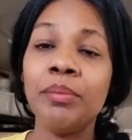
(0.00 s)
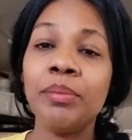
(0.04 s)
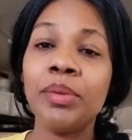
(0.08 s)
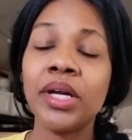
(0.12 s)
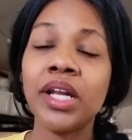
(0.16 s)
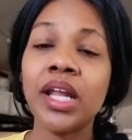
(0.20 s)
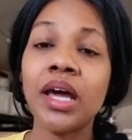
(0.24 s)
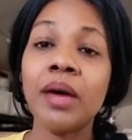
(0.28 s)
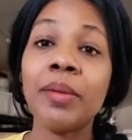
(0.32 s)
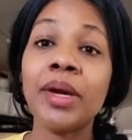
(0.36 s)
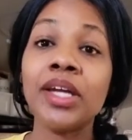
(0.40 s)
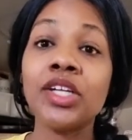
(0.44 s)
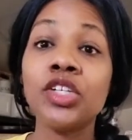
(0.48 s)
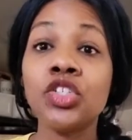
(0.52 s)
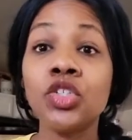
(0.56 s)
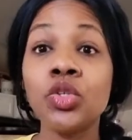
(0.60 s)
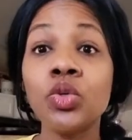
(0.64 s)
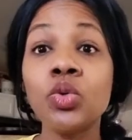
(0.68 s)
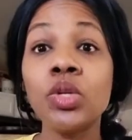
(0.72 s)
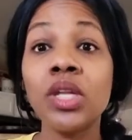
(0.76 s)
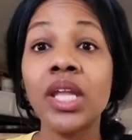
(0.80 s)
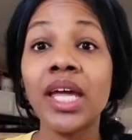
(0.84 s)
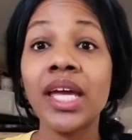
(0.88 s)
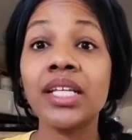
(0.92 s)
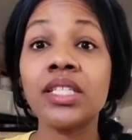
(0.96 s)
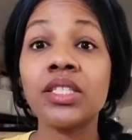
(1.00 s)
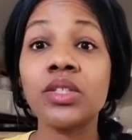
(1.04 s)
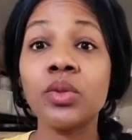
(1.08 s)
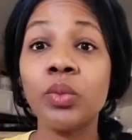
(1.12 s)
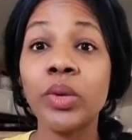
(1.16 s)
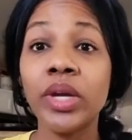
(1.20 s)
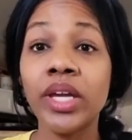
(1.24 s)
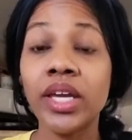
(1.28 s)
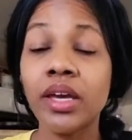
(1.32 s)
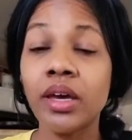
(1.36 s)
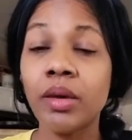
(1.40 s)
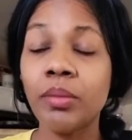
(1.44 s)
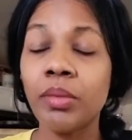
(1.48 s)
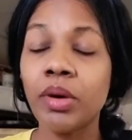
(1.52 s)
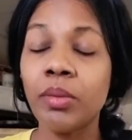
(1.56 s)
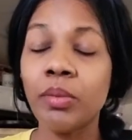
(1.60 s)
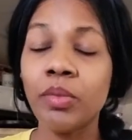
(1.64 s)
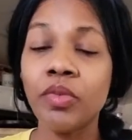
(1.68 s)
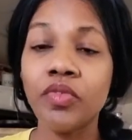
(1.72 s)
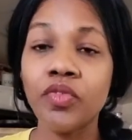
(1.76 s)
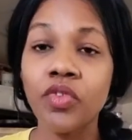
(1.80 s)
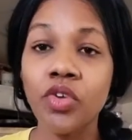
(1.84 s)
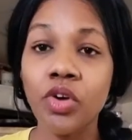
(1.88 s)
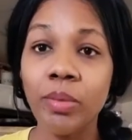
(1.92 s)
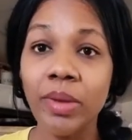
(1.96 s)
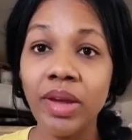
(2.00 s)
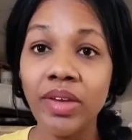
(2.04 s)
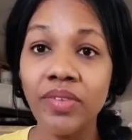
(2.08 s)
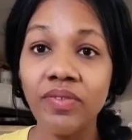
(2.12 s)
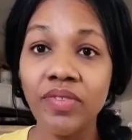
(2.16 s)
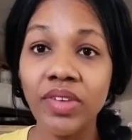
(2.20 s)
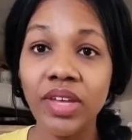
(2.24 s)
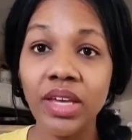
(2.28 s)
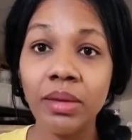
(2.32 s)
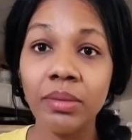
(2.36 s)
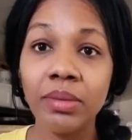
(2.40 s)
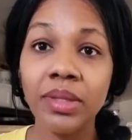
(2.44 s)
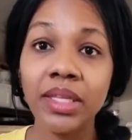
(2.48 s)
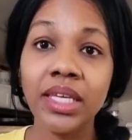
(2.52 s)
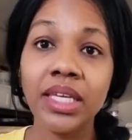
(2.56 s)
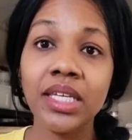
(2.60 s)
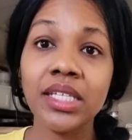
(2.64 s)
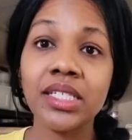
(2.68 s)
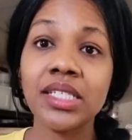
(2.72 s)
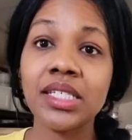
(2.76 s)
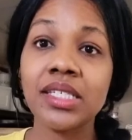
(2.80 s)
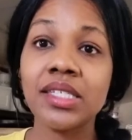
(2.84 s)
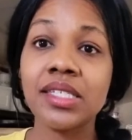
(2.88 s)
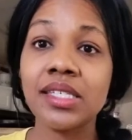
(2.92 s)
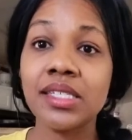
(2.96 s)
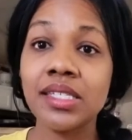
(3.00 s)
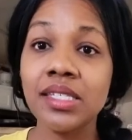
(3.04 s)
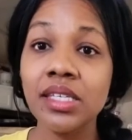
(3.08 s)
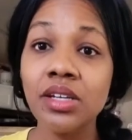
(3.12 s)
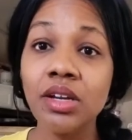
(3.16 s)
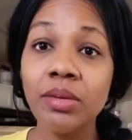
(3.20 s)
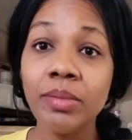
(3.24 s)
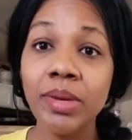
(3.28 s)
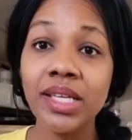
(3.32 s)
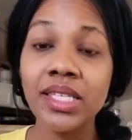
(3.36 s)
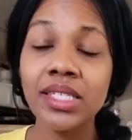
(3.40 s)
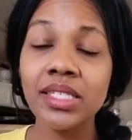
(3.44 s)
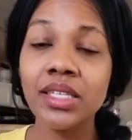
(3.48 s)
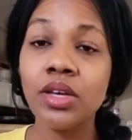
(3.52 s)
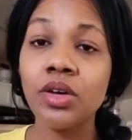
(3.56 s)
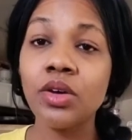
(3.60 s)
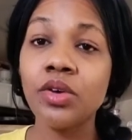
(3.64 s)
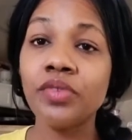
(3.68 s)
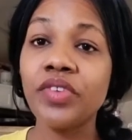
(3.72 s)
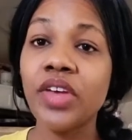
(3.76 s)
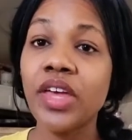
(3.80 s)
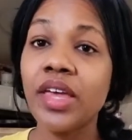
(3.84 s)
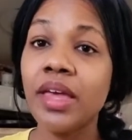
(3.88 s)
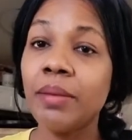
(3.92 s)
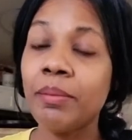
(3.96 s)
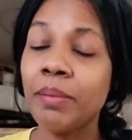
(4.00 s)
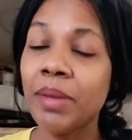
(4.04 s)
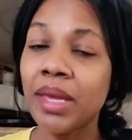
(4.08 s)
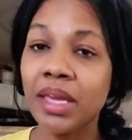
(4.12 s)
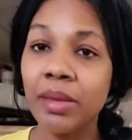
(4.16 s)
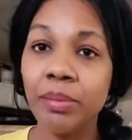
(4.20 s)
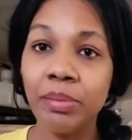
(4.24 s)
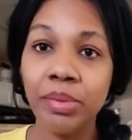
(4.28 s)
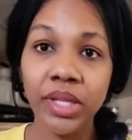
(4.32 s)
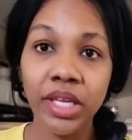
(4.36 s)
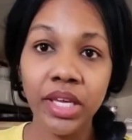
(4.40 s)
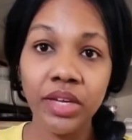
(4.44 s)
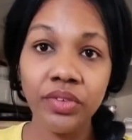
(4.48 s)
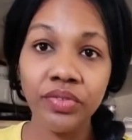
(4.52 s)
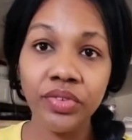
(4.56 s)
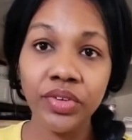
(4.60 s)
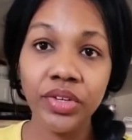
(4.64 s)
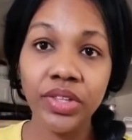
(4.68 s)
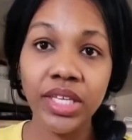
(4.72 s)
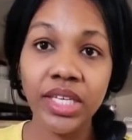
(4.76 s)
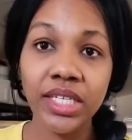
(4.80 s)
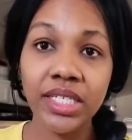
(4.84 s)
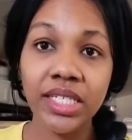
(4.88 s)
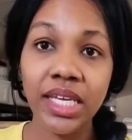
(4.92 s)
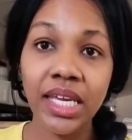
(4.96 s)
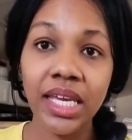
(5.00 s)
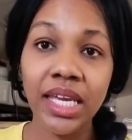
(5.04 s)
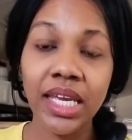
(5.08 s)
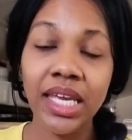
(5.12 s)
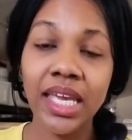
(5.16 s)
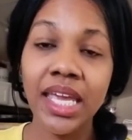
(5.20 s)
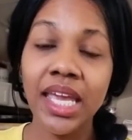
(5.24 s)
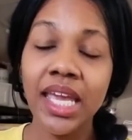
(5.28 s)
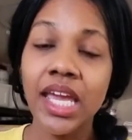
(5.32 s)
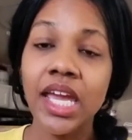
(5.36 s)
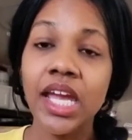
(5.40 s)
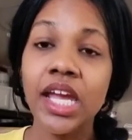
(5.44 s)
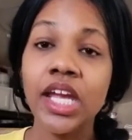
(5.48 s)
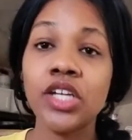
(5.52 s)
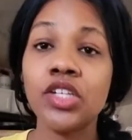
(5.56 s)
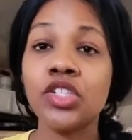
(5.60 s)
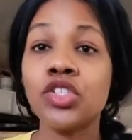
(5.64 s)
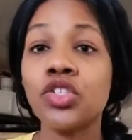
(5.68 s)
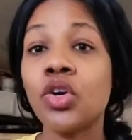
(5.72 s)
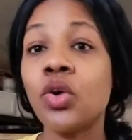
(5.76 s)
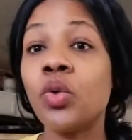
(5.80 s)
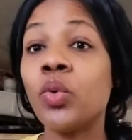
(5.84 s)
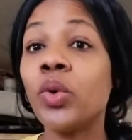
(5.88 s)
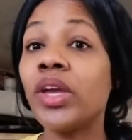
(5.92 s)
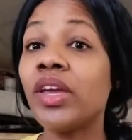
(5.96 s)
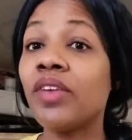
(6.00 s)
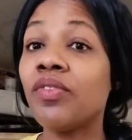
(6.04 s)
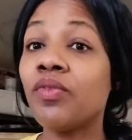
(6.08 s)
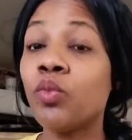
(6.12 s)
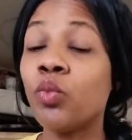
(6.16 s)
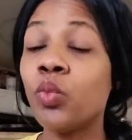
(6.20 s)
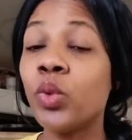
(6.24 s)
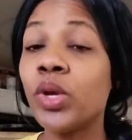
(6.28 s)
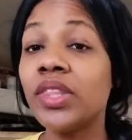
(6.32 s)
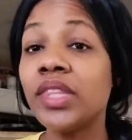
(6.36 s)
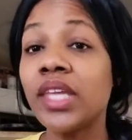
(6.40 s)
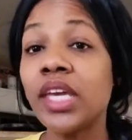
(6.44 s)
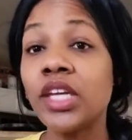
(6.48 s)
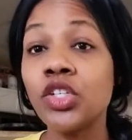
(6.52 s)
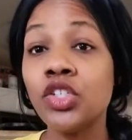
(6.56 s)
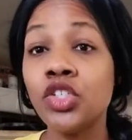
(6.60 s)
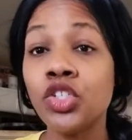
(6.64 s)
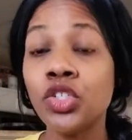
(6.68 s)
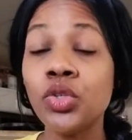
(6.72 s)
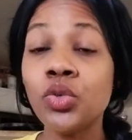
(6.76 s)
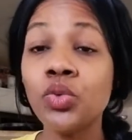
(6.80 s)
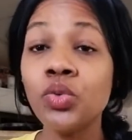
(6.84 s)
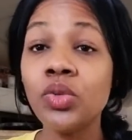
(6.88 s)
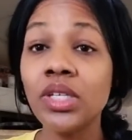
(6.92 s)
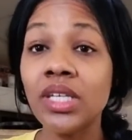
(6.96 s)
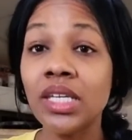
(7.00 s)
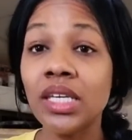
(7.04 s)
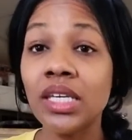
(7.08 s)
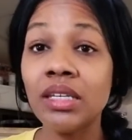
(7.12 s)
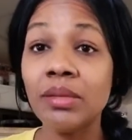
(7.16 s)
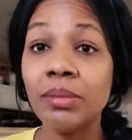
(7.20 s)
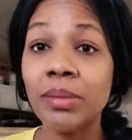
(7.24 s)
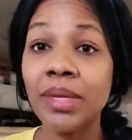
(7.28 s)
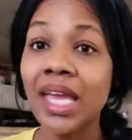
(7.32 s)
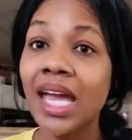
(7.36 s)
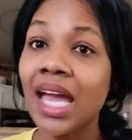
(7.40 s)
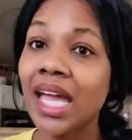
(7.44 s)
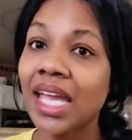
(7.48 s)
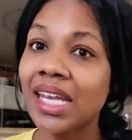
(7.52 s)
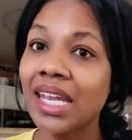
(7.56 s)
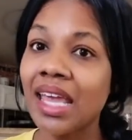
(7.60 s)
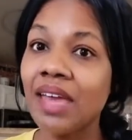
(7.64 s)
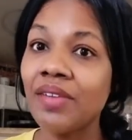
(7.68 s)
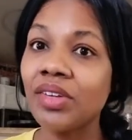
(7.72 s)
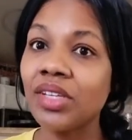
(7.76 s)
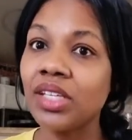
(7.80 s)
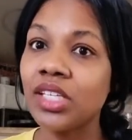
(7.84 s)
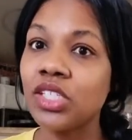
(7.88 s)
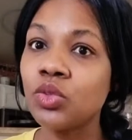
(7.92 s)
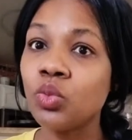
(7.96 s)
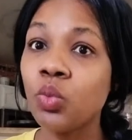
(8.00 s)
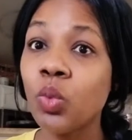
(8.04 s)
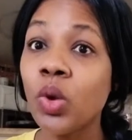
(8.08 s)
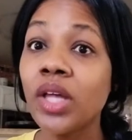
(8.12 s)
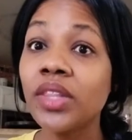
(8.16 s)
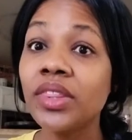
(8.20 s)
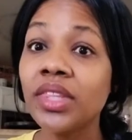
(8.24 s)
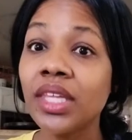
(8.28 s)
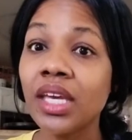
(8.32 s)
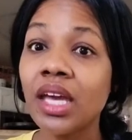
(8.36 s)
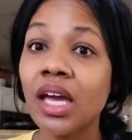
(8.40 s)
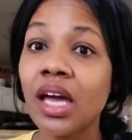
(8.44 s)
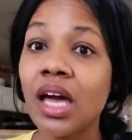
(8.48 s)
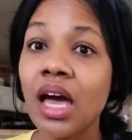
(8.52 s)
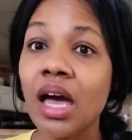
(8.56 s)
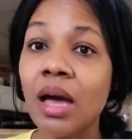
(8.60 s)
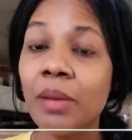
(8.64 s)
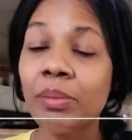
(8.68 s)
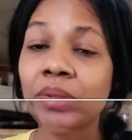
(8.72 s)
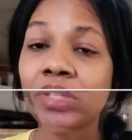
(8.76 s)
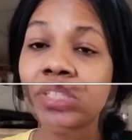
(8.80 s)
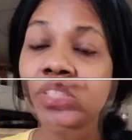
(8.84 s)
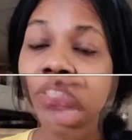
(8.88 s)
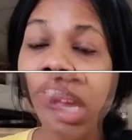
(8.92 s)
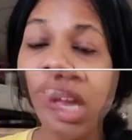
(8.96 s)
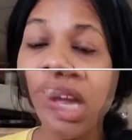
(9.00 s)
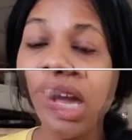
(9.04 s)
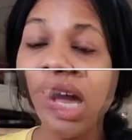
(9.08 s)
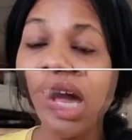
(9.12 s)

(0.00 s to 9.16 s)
But um, I do like to wake up before my family just to center myself, make a plan for the day. And so if when they do need me, I can have at least one thing accomplished.